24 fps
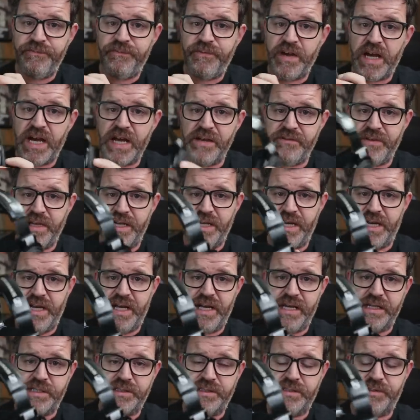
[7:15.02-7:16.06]

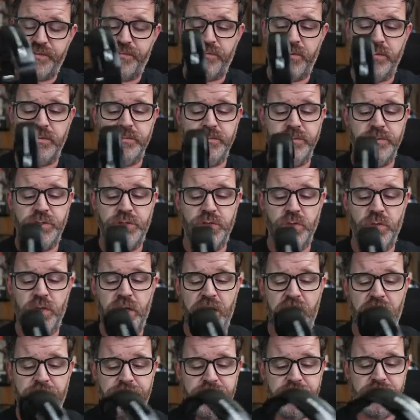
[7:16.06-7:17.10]
58X from
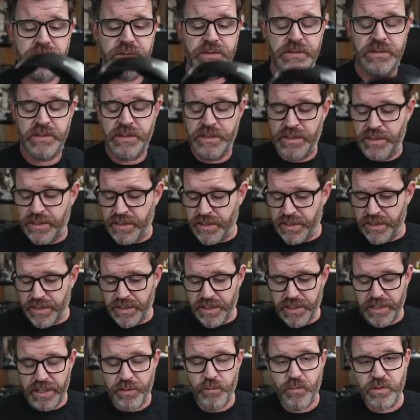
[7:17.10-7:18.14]
Drop,
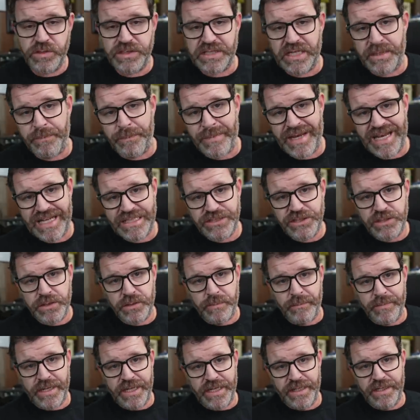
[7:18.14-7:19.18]
it was a match
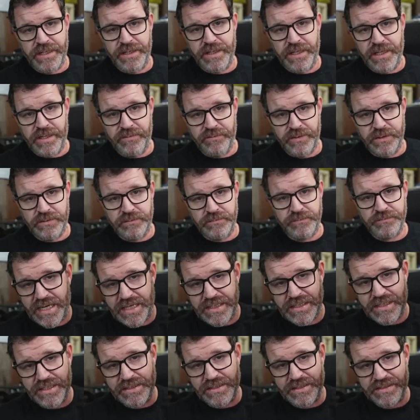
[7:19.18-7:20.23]
made in heaven. I
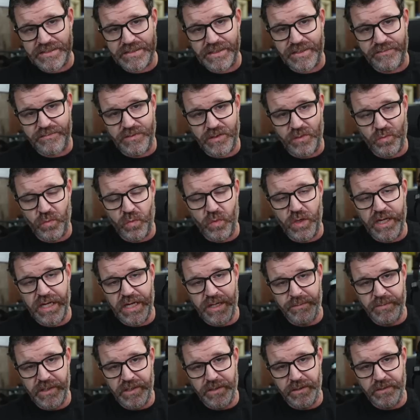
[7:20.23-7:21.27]
like this headphone way
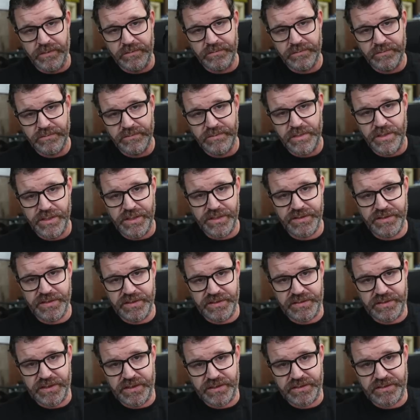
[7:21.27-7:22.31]
better than the
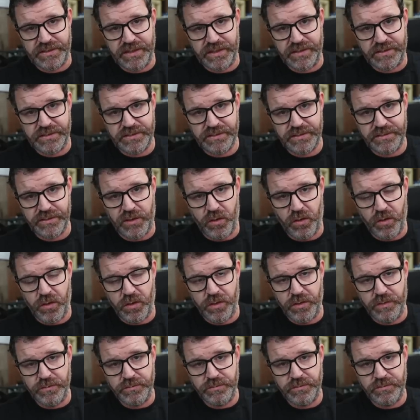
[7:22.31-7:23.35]
6XX
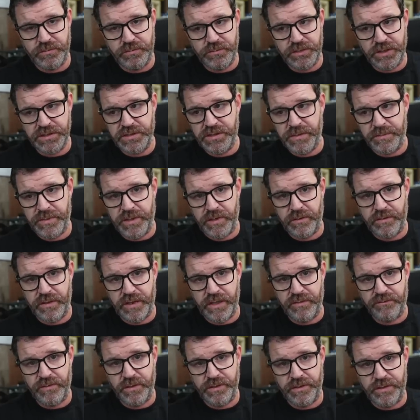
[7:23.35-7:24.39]
on just about
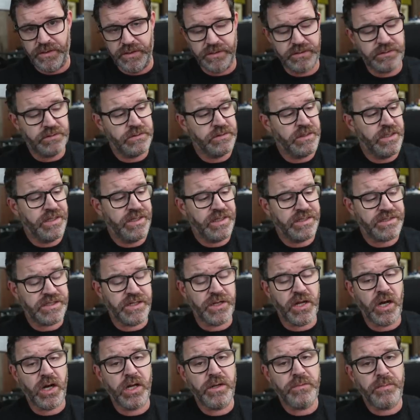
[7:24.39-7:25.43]
everything. It's
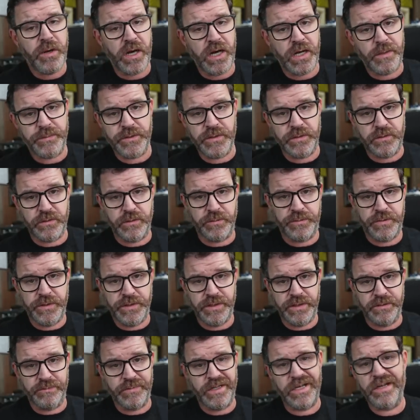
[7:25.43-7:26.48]
an unpopular
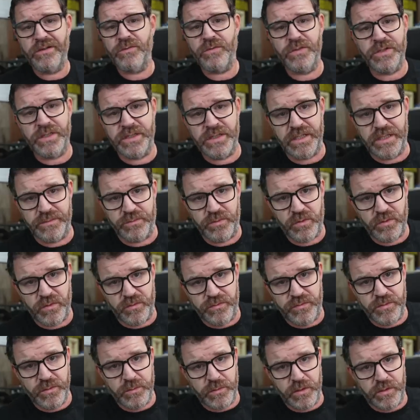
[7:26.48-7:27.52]
opinion, but I don't really like pro
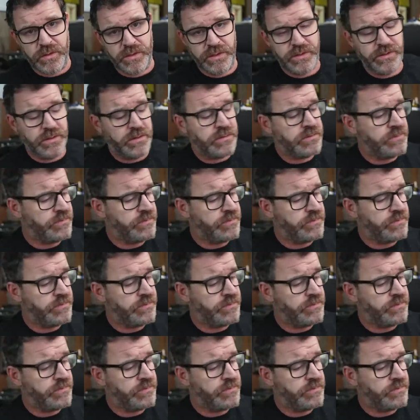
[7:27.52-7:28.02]
football either.